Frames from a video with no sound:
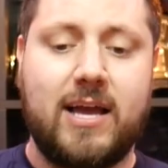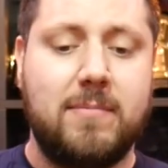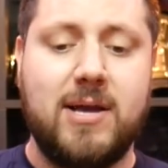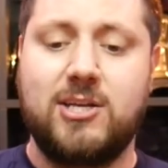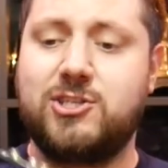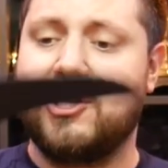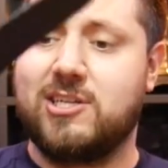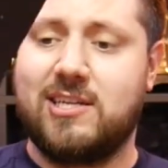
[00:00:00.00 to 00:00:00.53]
I
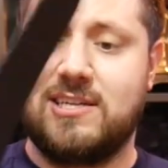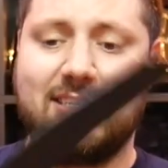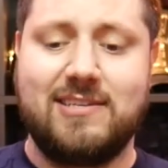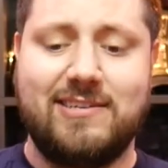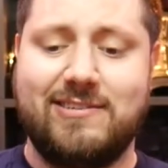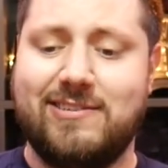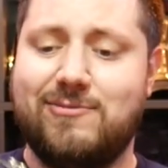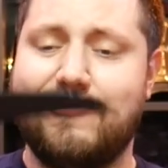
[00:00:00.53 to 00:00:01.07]
mentioned,
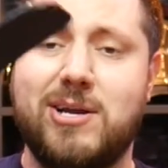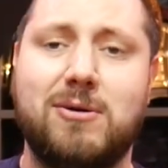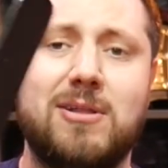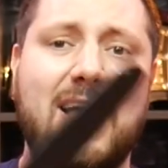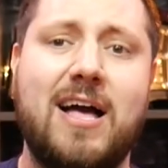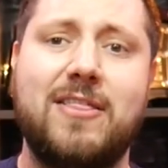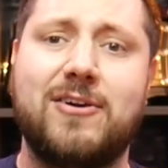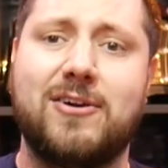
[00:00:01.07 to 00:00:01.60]
real
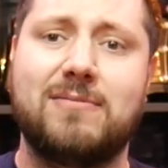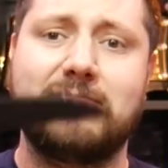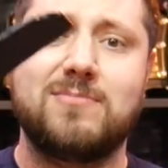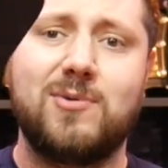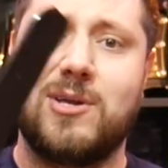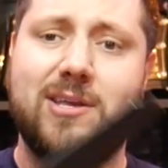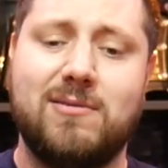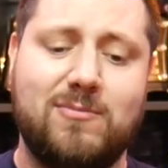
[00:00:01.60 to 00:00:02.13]
leather.
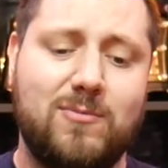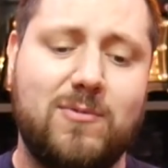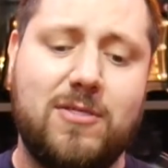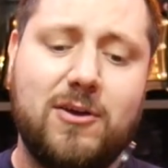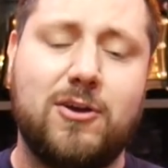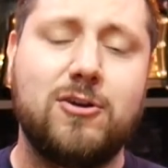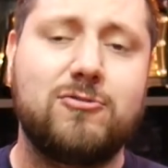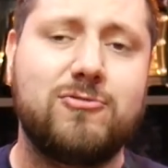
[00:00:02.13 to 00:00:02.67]
With
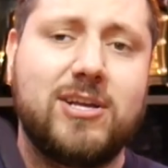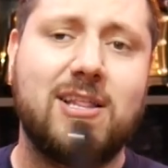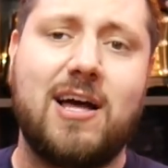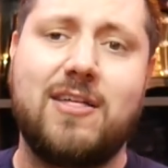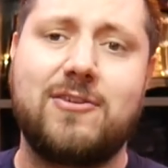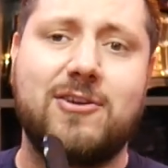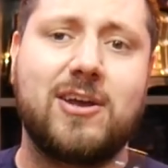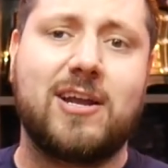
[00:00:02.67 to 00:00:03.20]
a good real
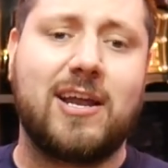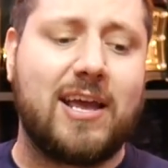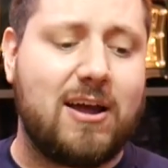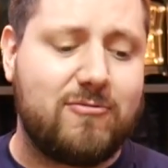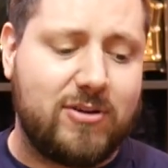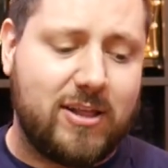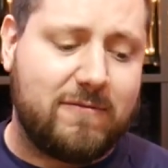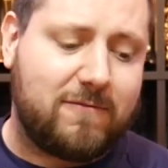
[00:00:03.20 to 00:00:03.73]
leather, you're going to get
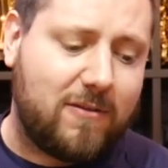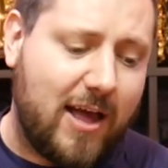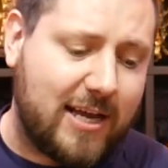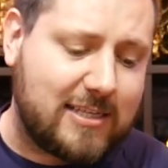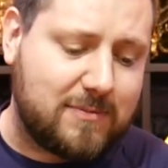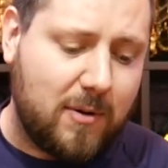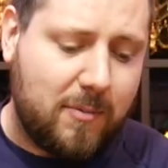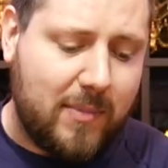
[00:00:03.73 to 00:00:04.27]
a really flexible